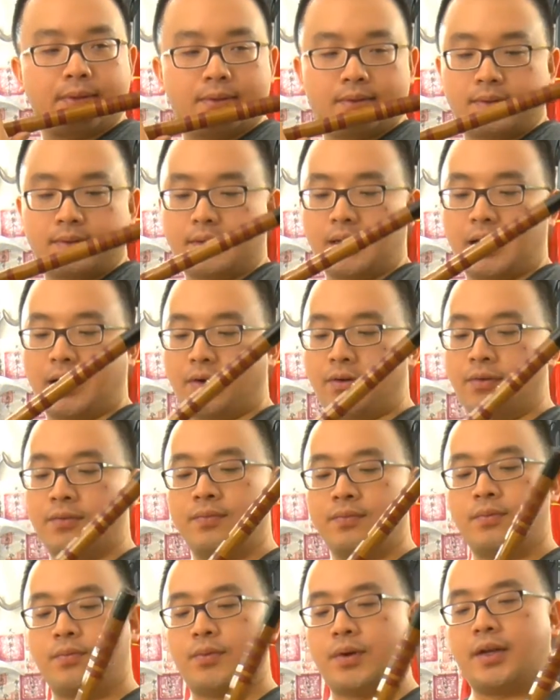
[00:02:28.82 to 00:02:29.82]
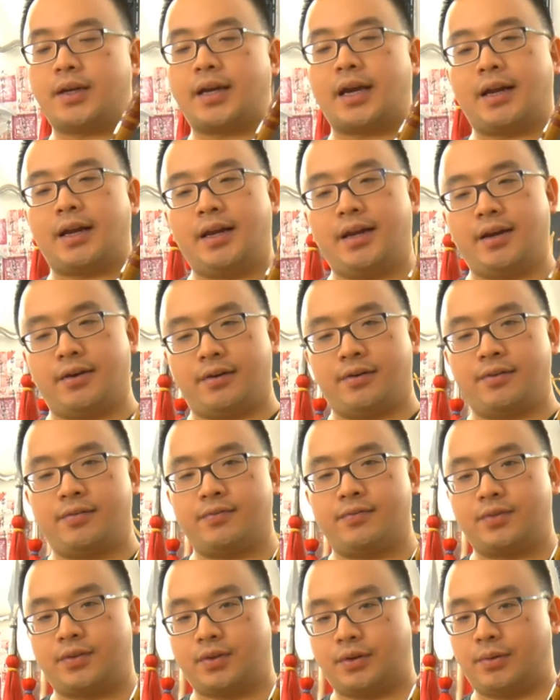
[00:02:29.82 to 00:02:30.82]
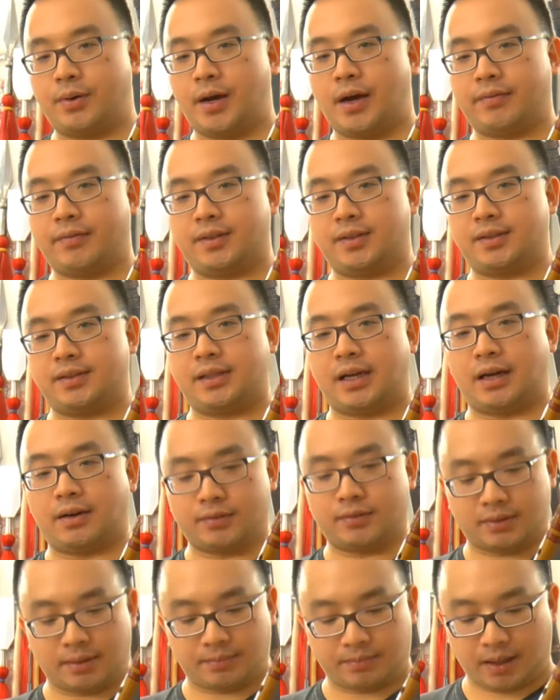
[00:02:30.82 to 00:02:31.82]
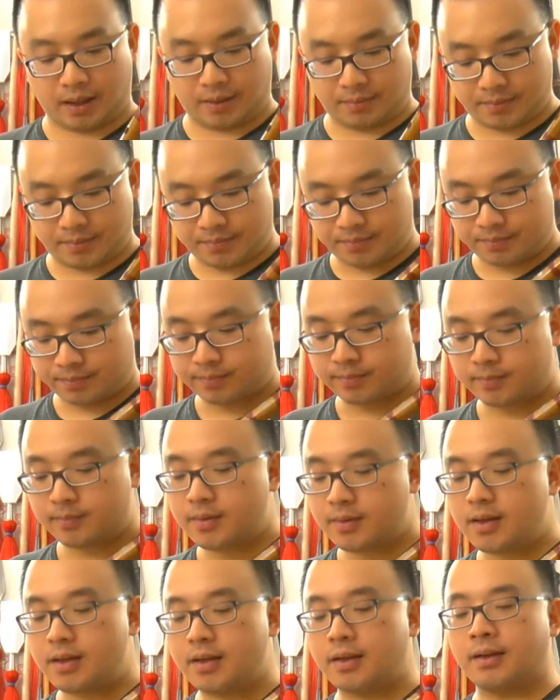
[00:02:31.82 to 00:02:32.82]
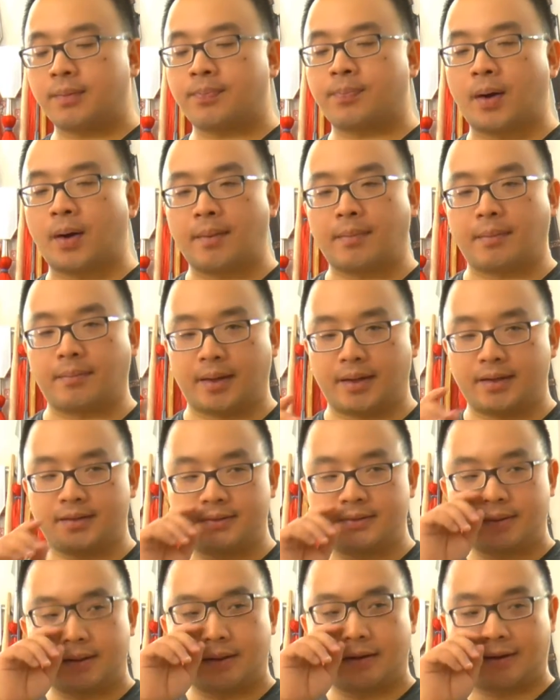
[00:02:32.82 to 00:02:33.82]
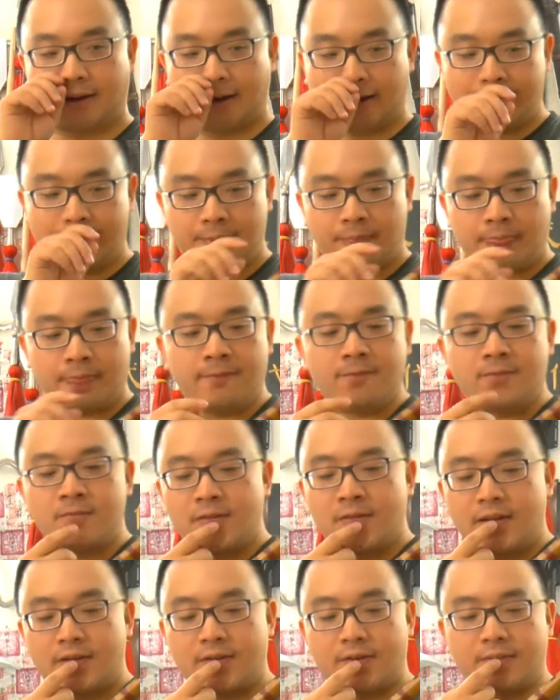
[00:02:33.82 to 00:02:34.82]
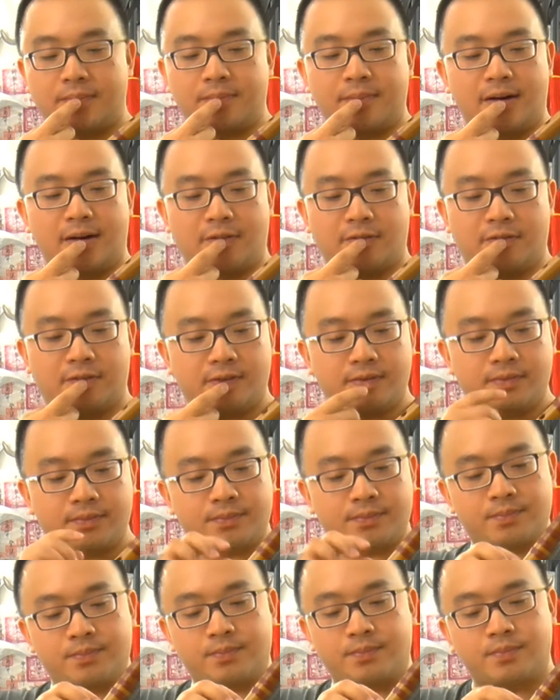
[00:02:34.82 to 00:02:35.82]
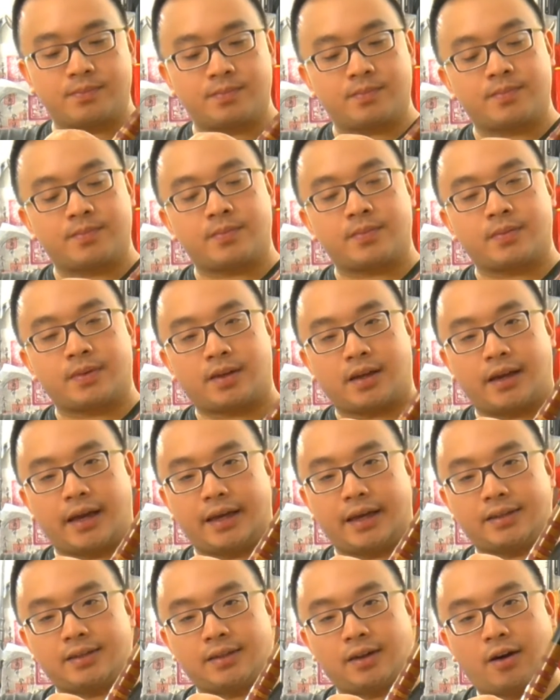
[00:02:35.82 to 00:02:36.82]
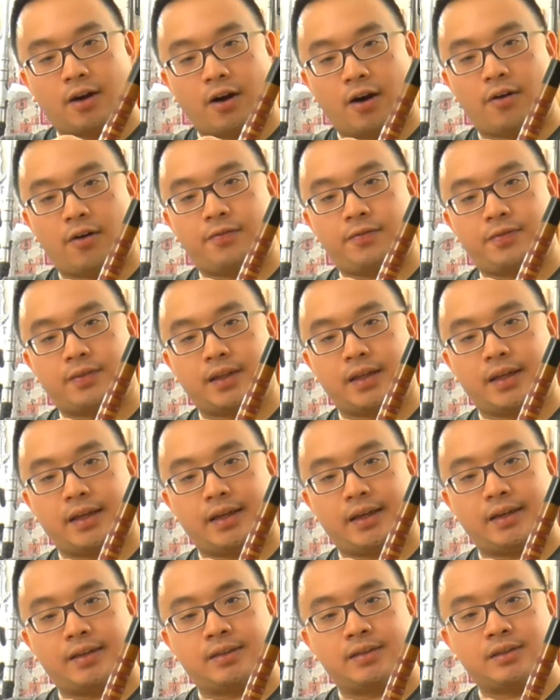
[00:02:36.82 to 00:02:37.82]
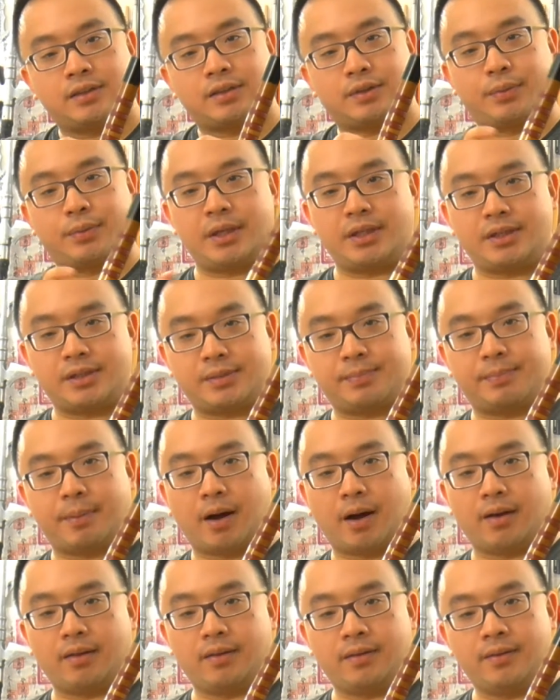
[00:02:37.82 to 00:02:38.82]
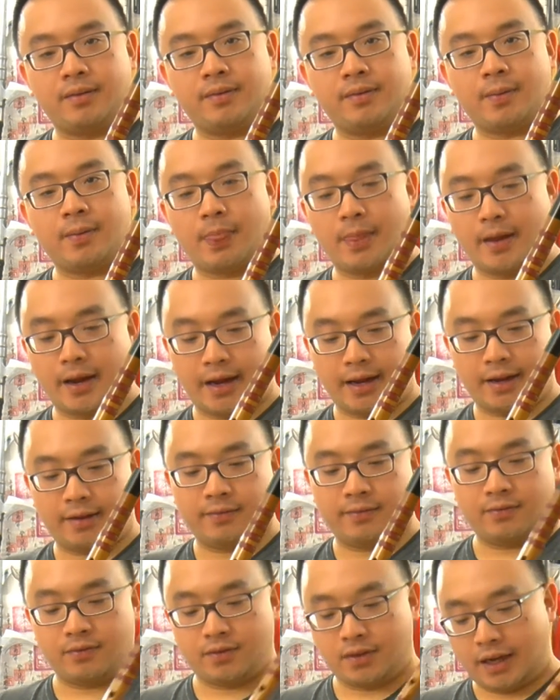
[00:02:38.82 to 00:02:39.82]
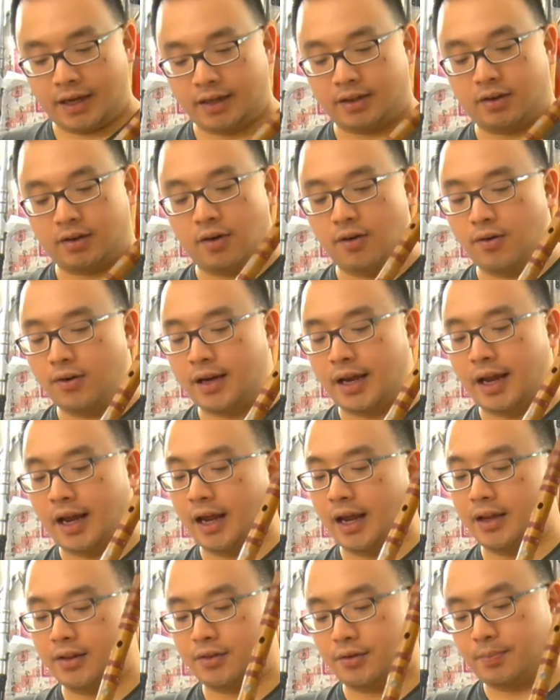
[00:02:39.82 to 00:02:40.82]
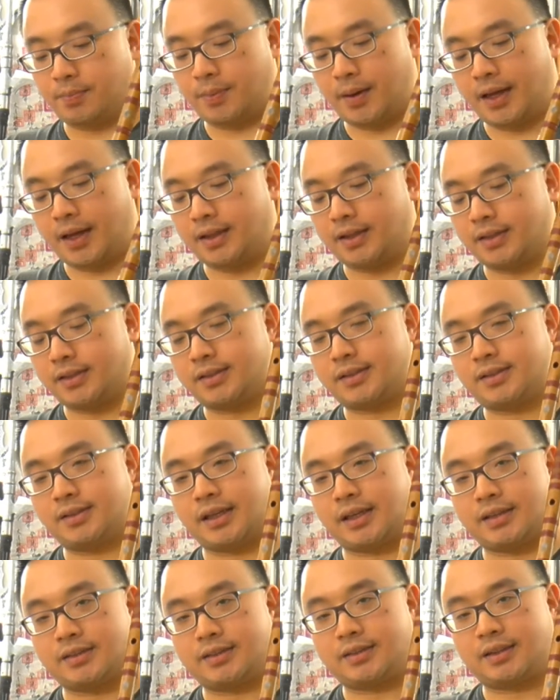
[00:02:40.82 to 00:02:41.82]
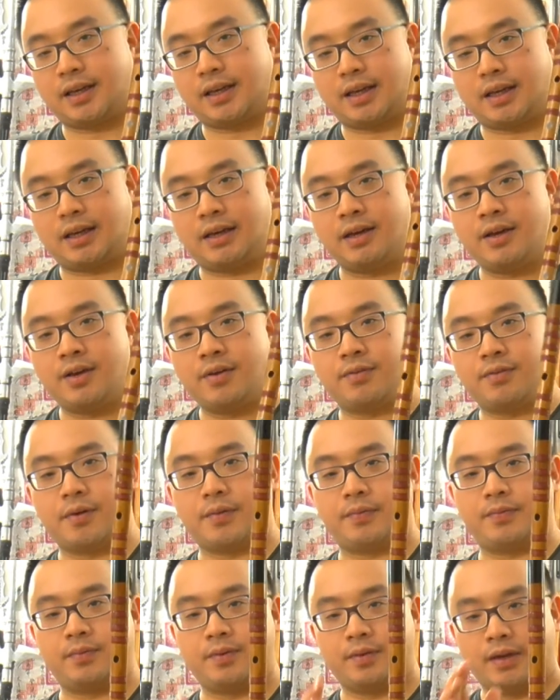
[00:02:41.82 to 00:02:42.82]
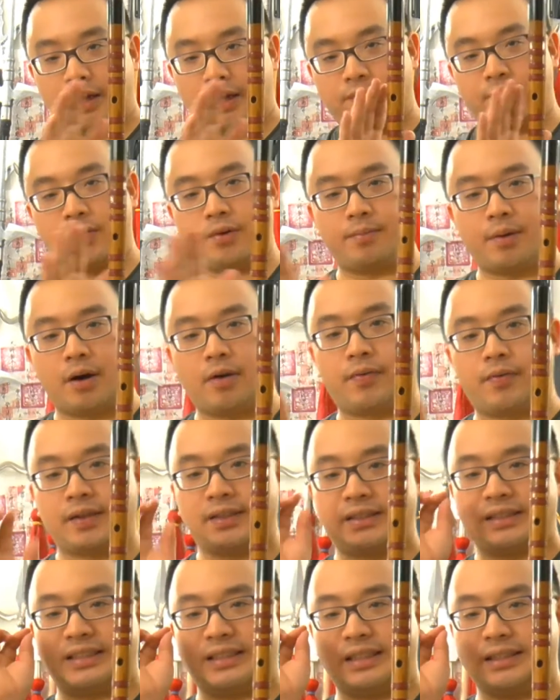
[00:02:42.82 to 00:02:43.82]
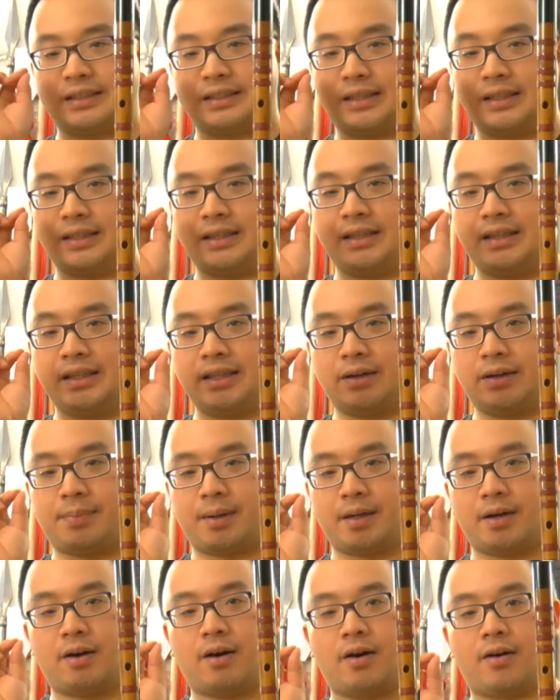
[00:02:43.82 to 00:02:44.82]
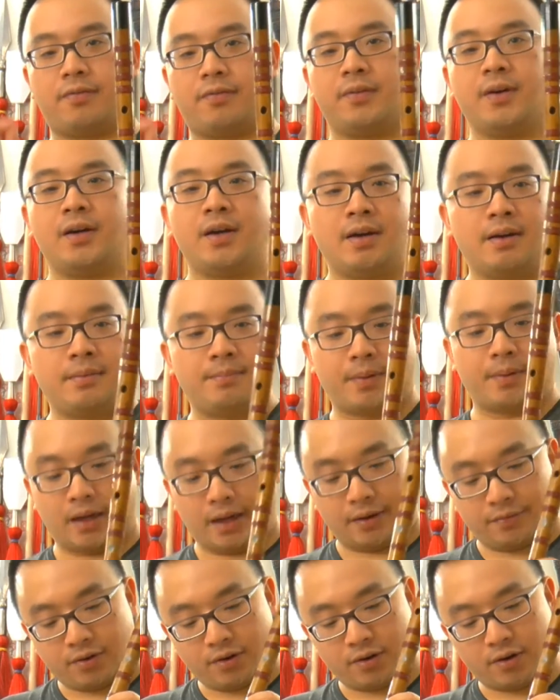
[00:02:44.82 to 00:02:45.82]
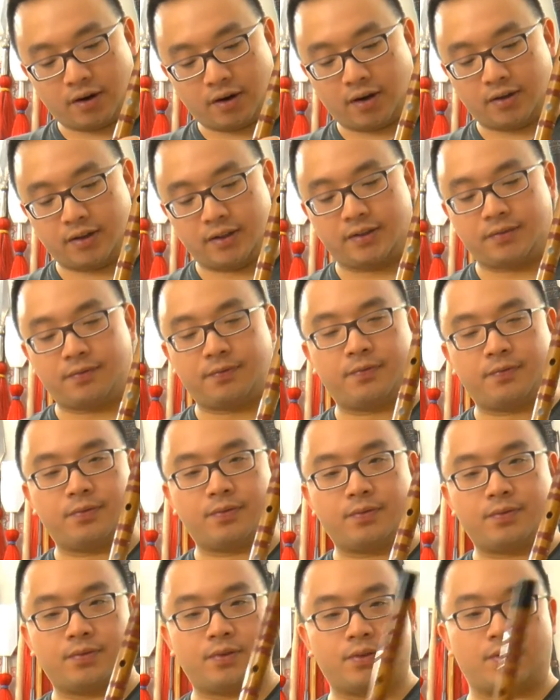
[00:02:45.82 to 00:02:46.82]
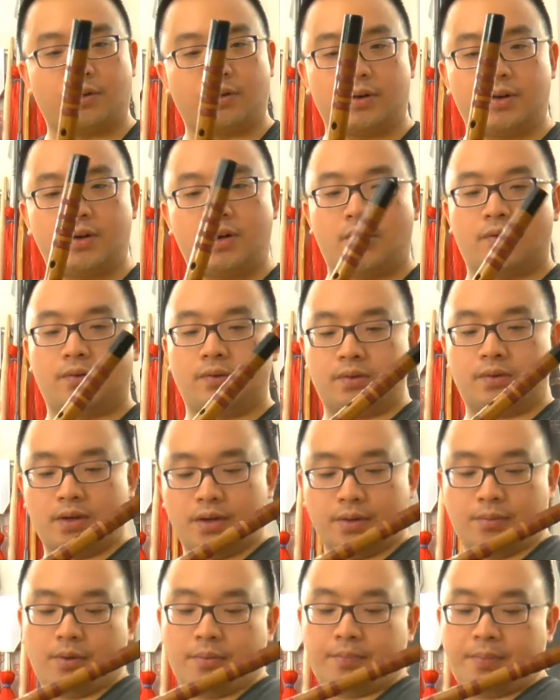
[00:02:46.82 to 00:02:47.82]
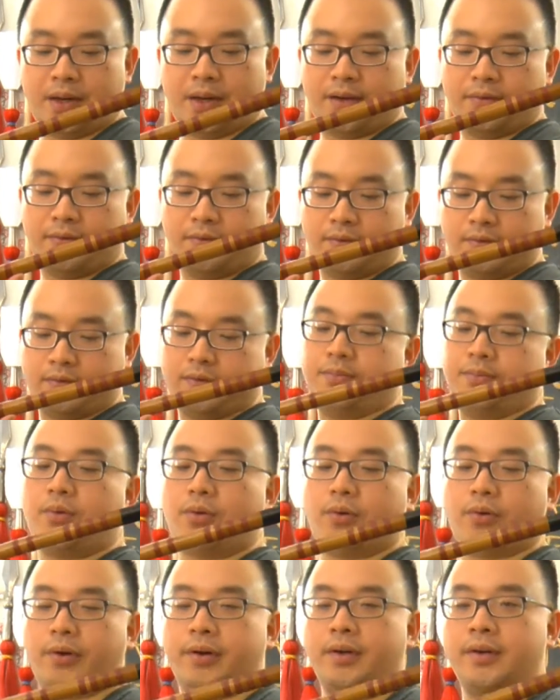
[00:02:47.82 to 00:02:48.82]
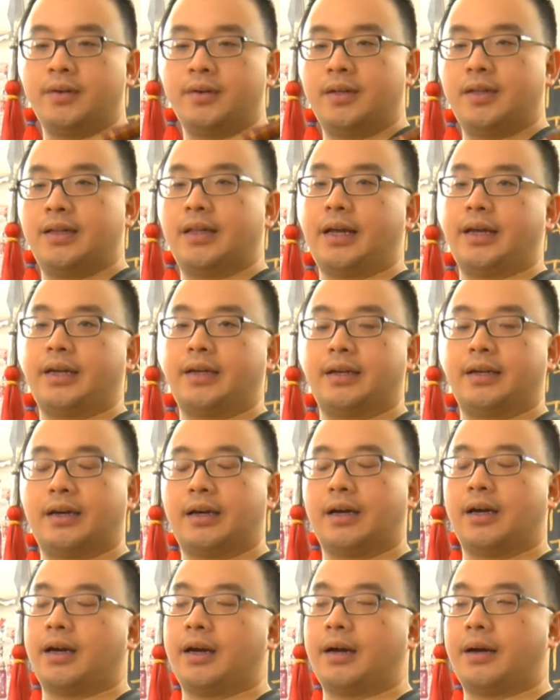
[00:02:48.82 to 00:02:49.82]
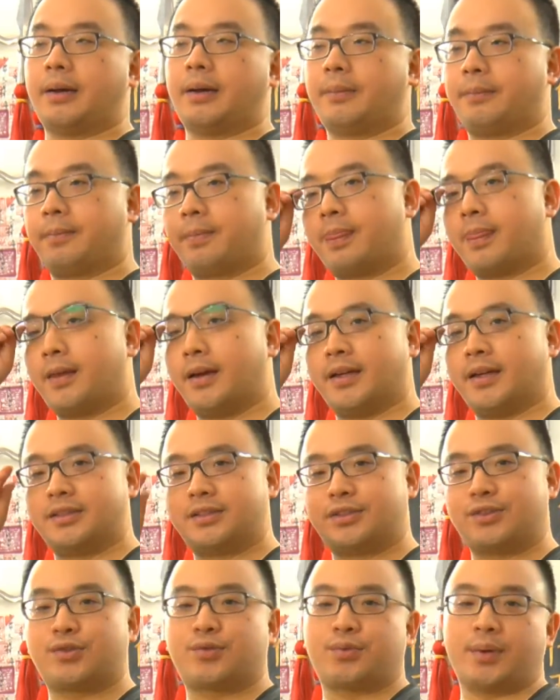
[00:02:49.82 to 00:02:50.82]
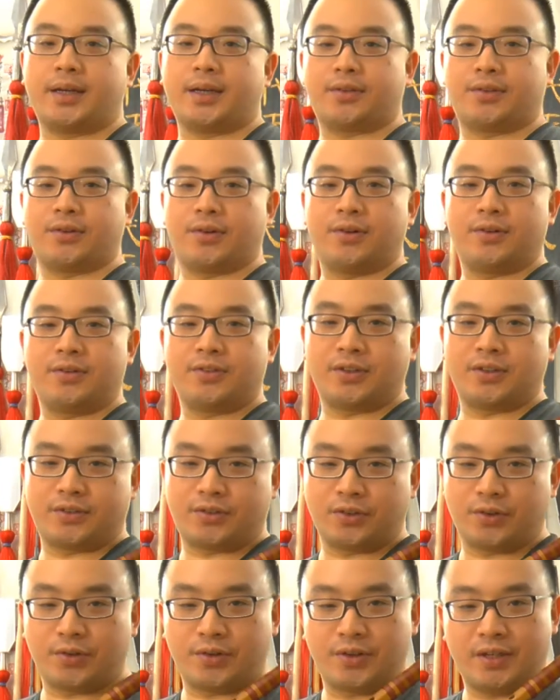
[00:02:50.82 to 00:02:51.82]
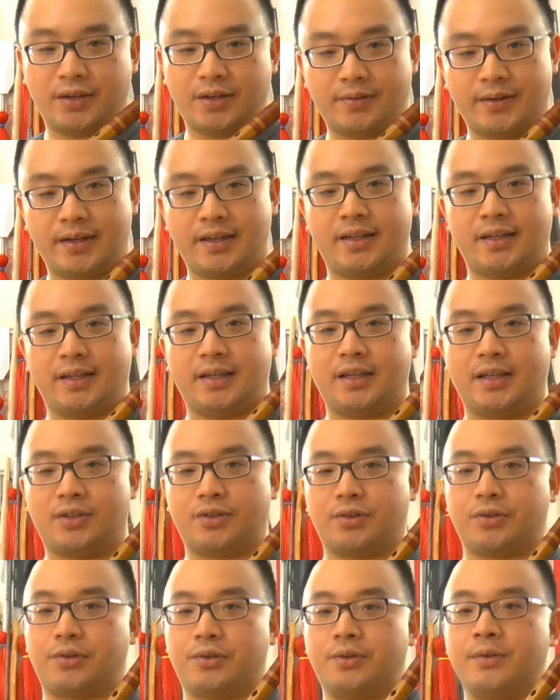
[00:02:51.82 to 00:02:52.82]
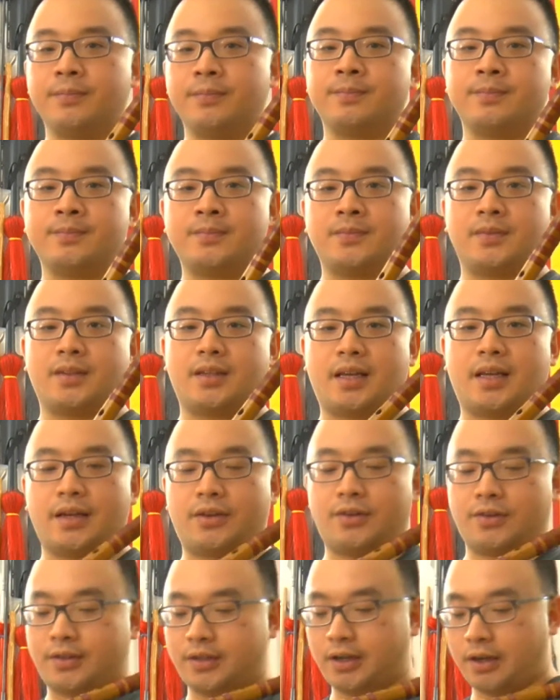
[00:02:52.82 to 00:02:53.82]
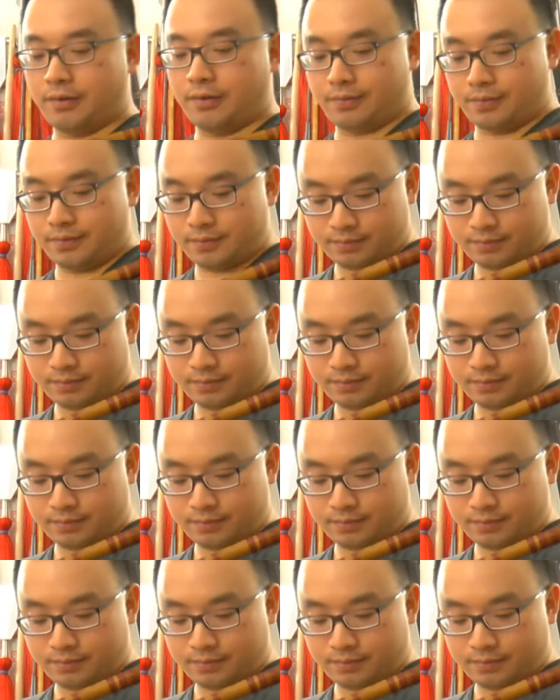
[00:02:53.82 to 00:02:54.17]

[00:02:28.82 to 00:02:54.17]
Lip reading: Now, when you get here, you will have the sound sometimes. The problem is, okay, your mouth is off the sweet spot, and it's okay to play the sixth key with if your mouth is a little bit off. But if you're on this third note, it will be more like it's stricter. So you really need to get yourself.